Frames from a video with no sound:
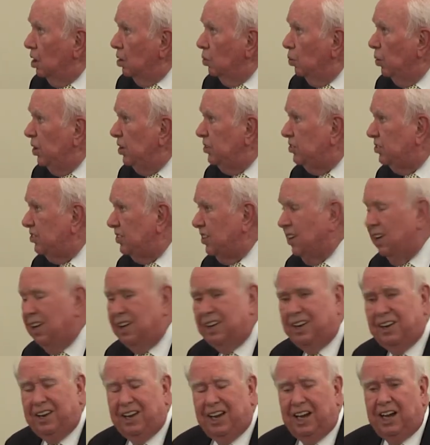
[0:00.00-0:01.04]
We
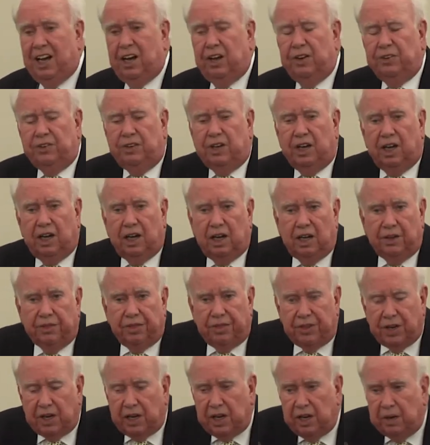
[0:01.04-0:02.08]
started out
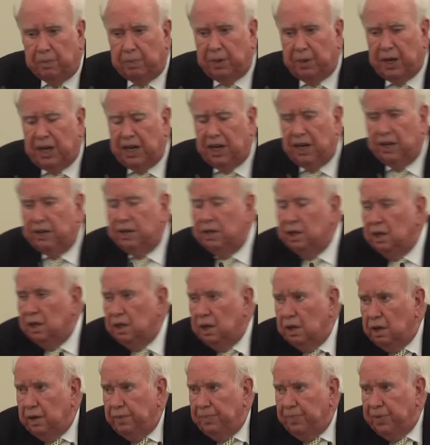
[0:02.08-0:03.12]
thinking about
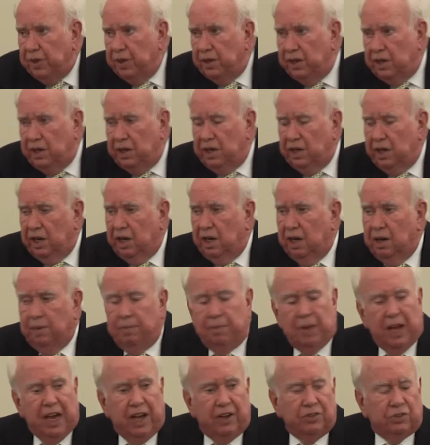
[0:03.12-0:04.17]
the
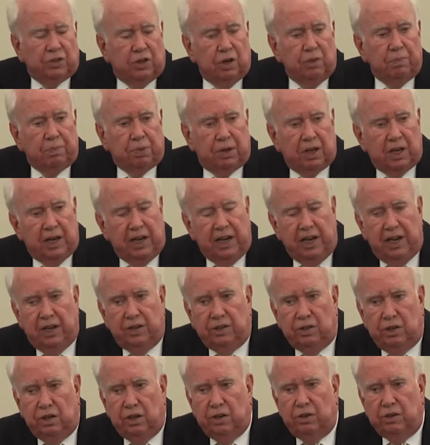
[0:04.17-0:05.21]
master plan.
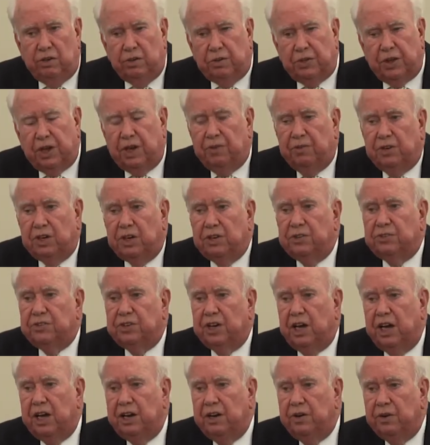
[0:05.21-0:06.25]
You know, you think of a
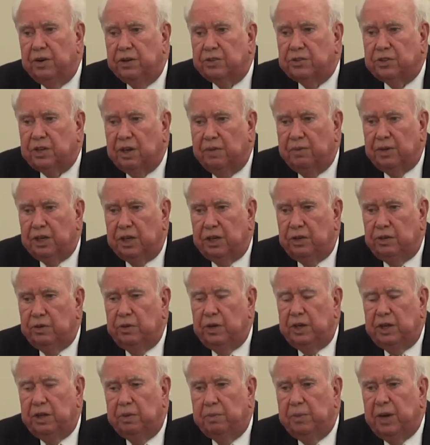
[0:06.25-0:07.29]
designer as coming and
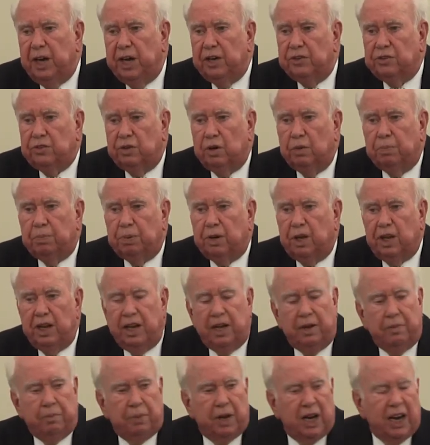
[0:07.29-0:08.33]
doing the master
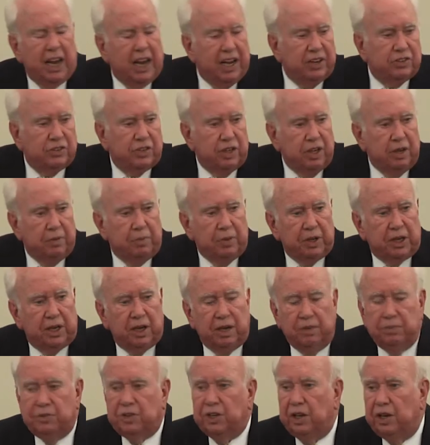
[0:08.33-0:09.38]
plan, but actually it
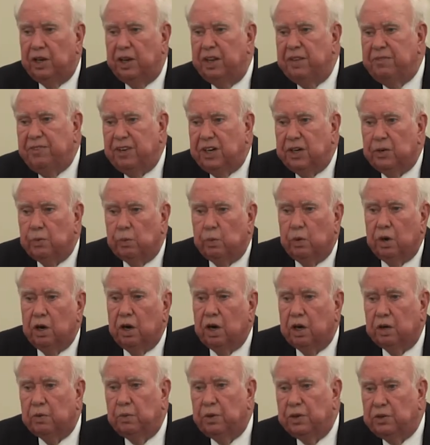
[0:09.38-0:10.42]
becomes a living
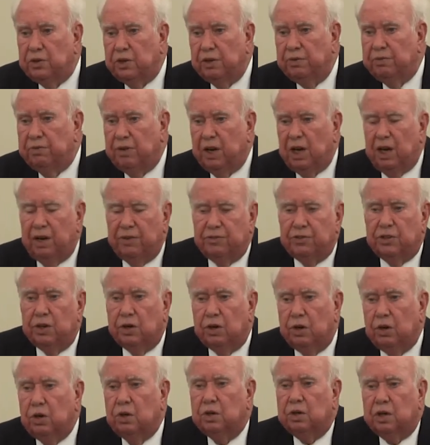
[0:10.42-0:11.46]
work which involves the
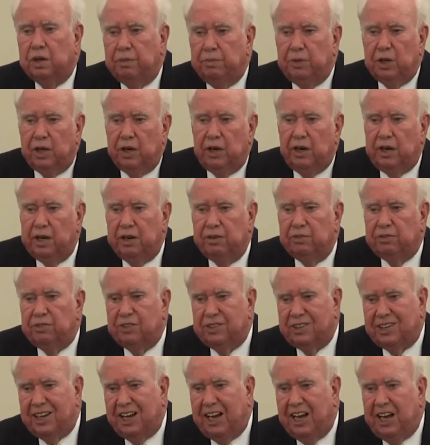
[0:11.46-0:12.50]
whole community of
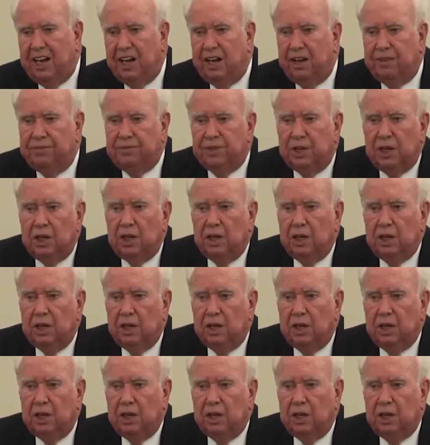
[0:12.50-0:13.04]
staff,